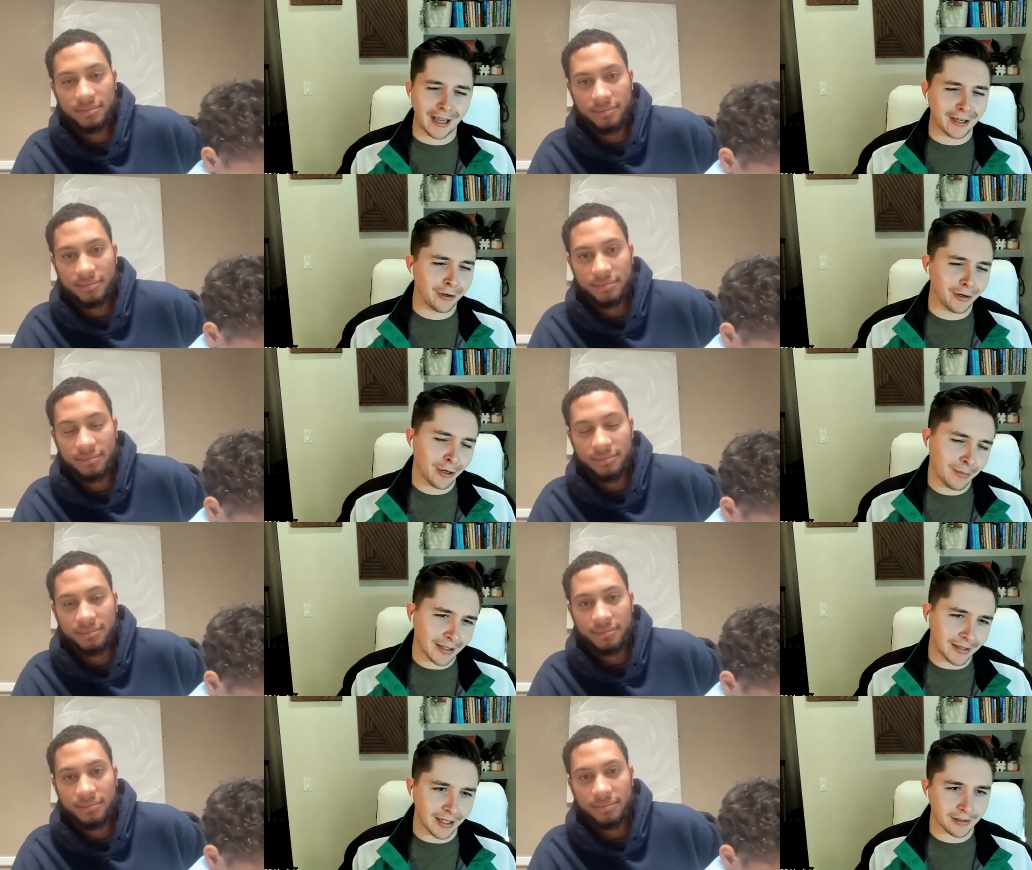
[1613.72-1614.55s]
Speaker 1: you don't hear
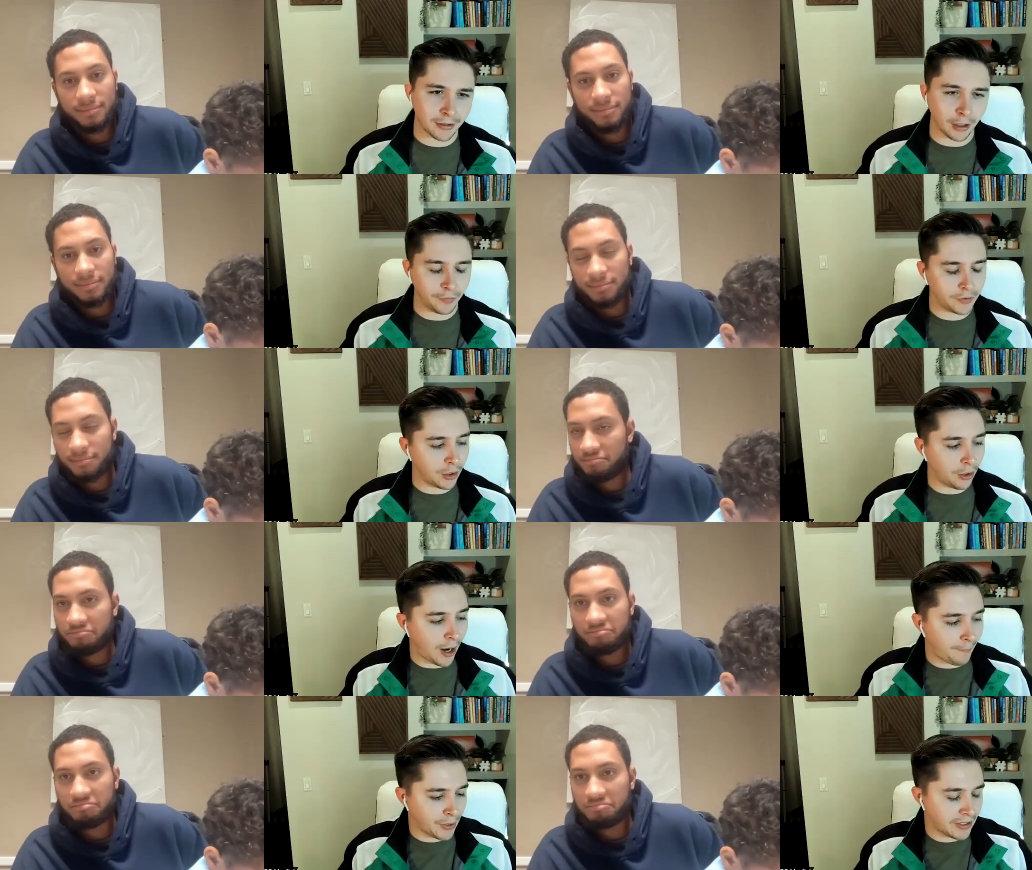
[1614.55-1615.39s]
about that stuff.
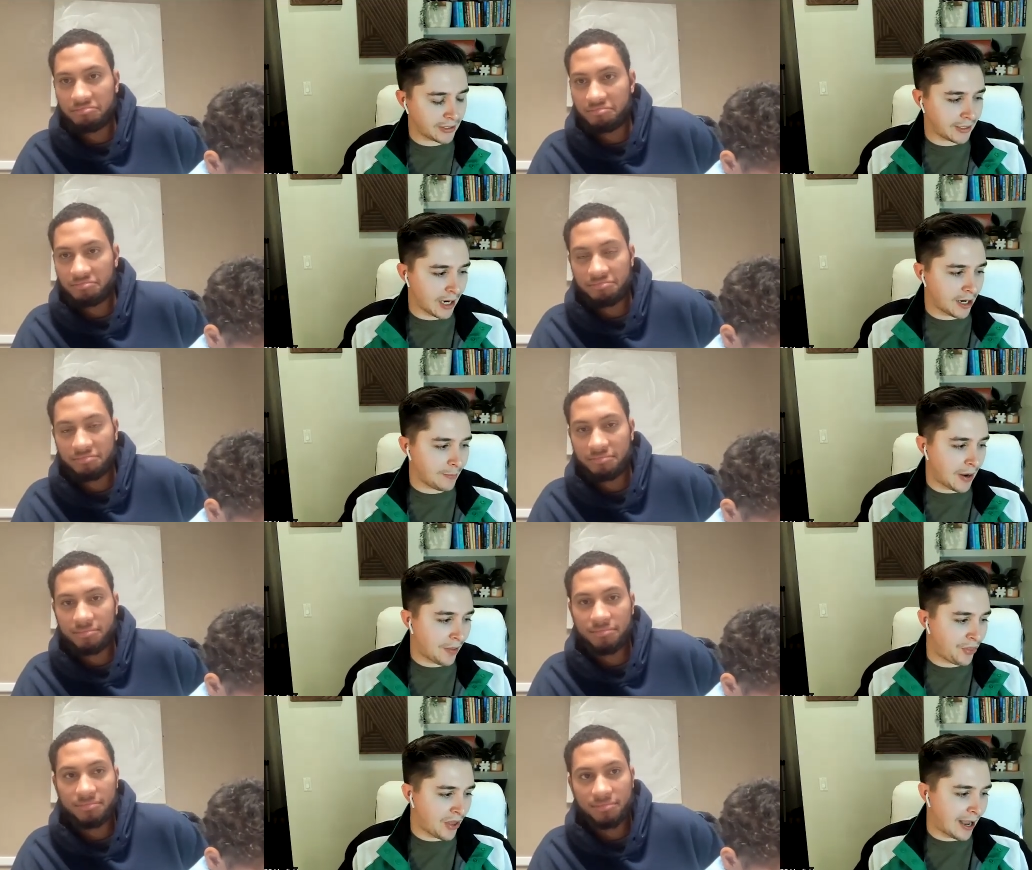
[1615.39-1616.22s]
So I'm pretty excited
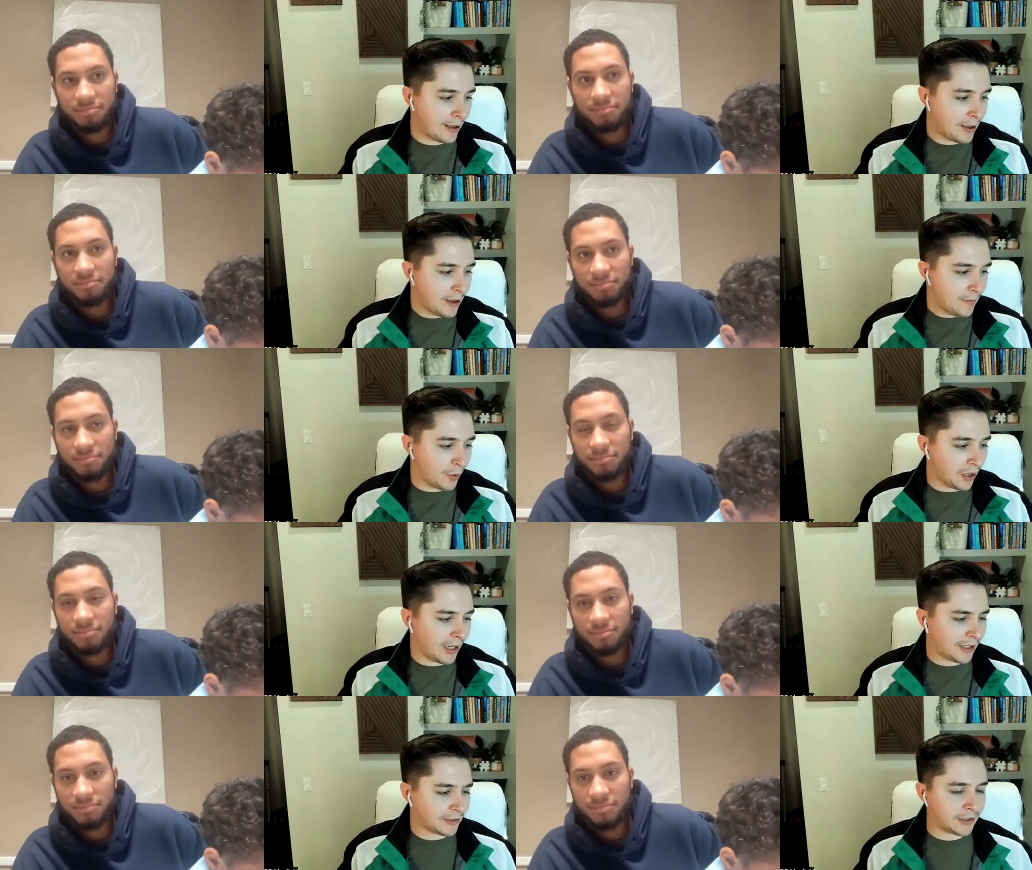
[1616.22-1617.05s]
about that.
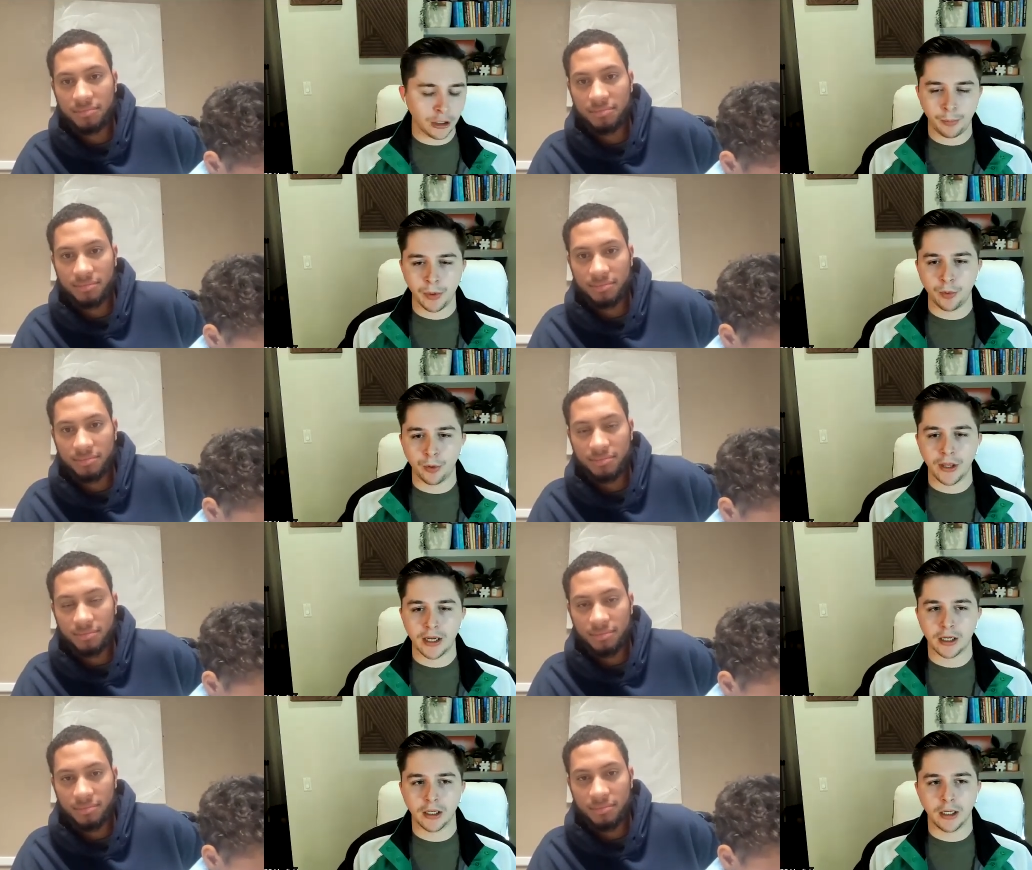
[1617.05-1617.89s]
But Lyle, tell the people
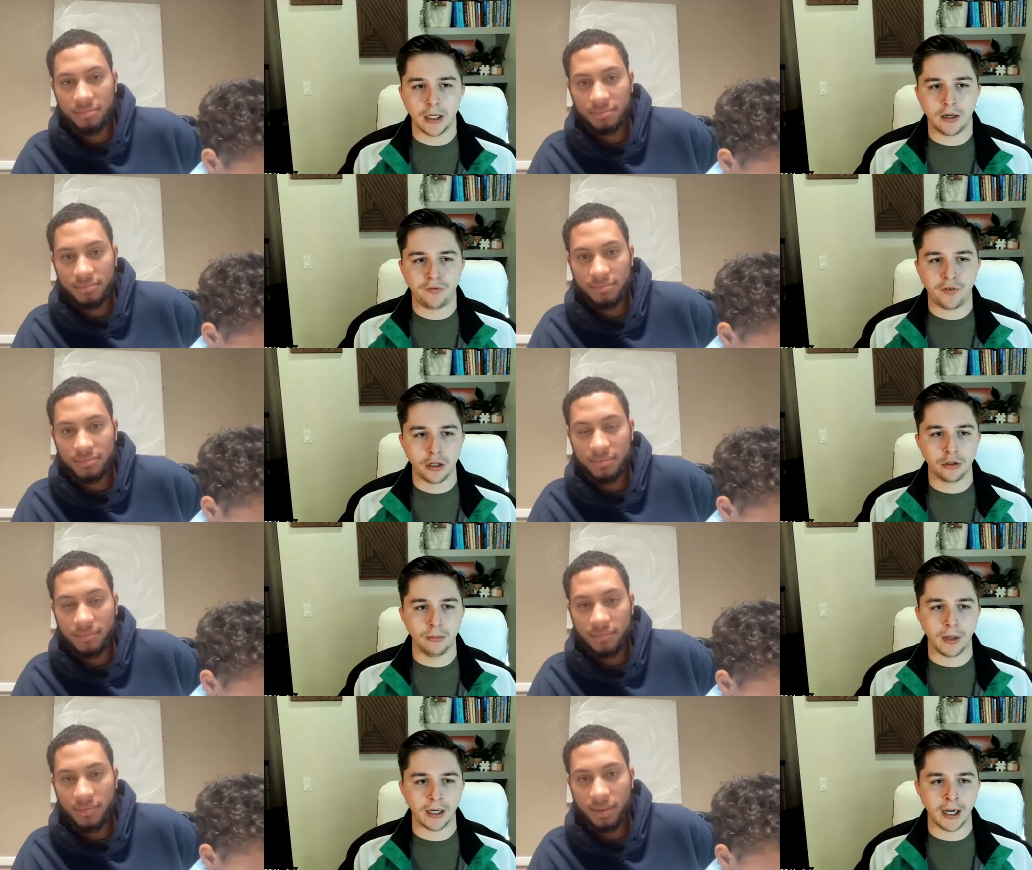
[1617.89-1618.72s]
where they can follow
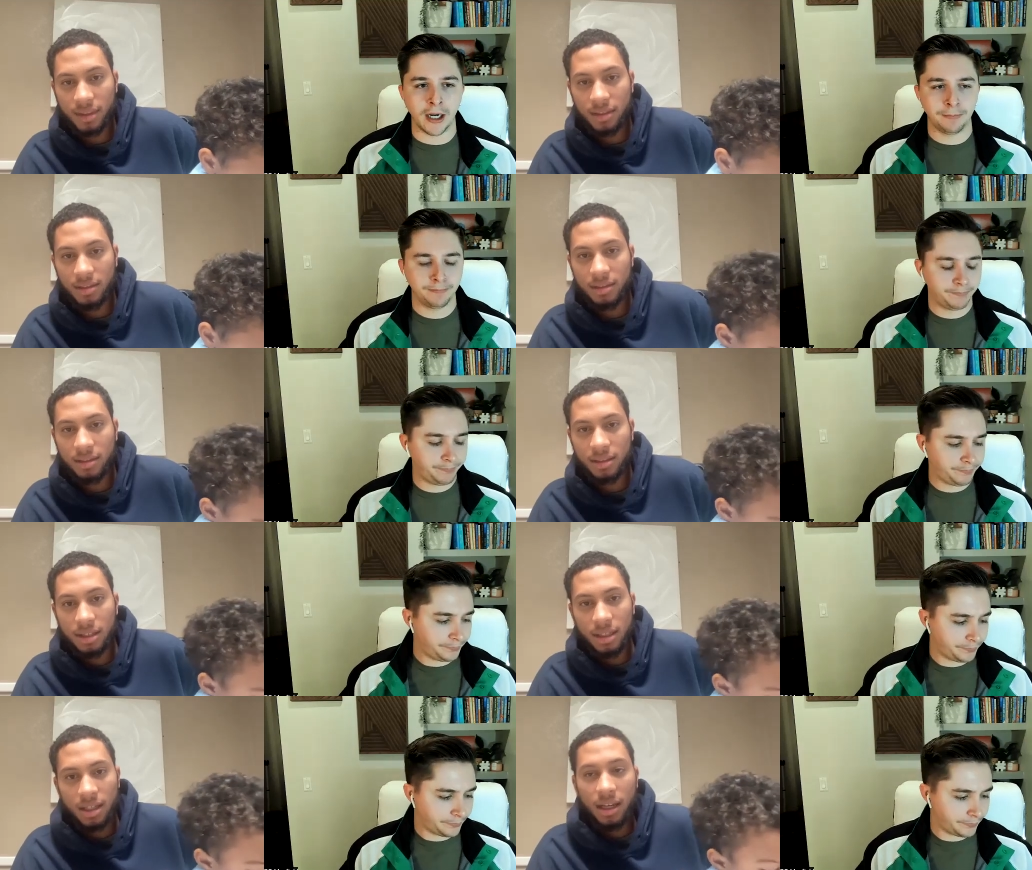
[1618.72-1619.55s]
you, my guy.
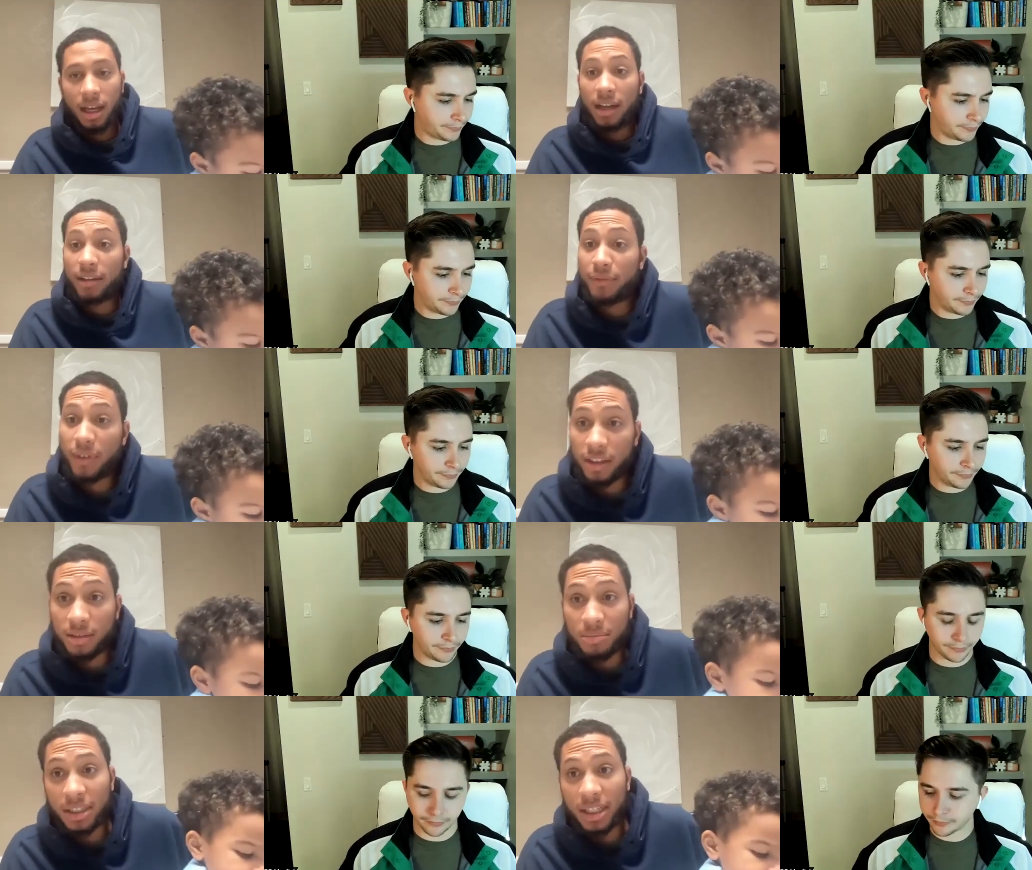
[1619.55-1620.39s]
Speaker 2: Hey,
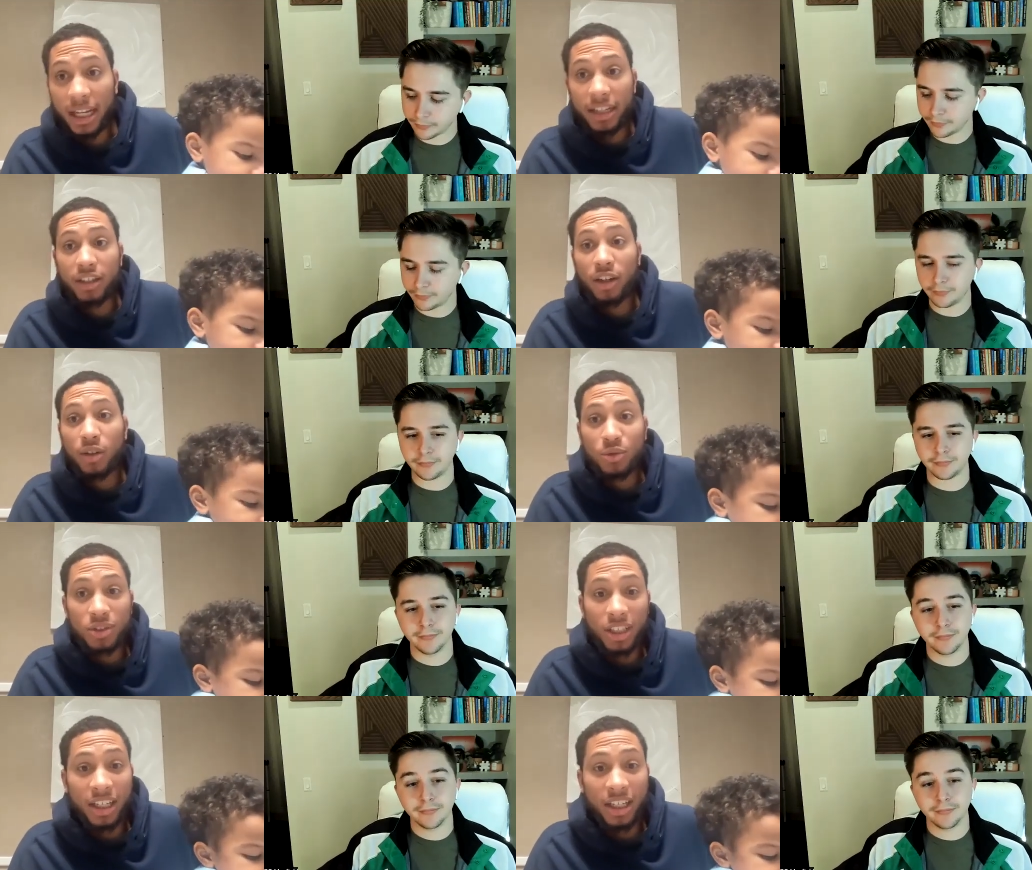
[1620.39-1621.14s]
follow me at Coach